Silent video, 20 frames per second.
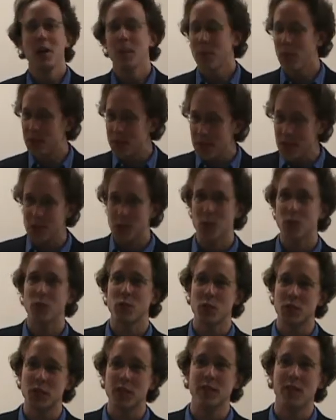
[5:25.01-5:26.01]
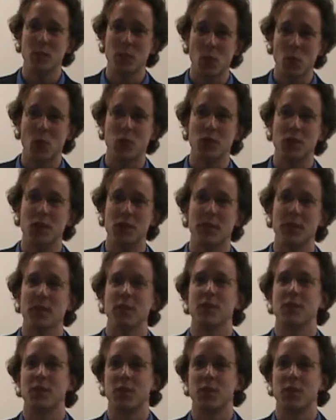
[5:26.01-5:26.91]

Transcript: But this one was even more similar